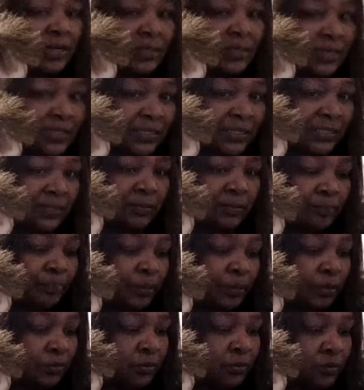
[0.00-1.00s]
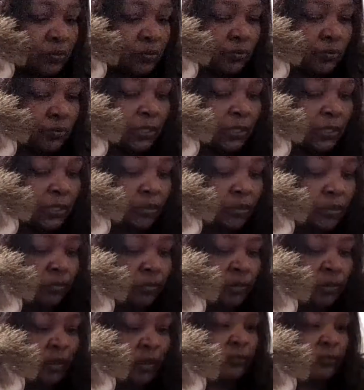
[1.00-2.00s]
I just spilled drink on
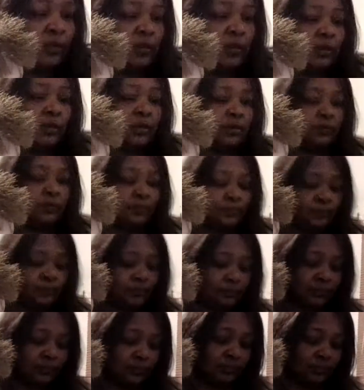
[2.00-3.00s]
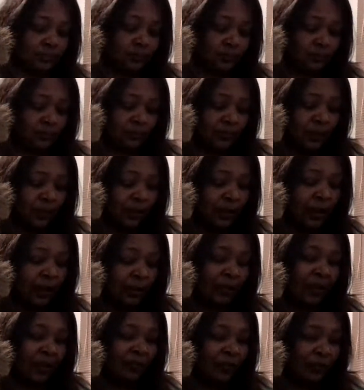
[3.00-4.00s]
everything, like
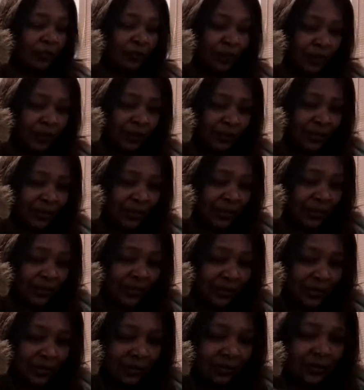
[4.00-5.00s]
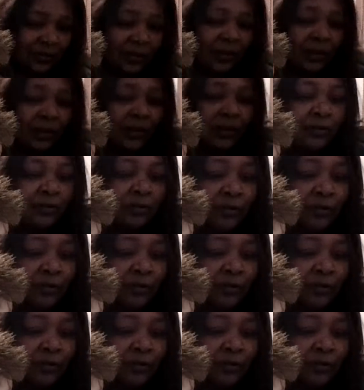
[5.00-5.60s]
my phone and everything, and on the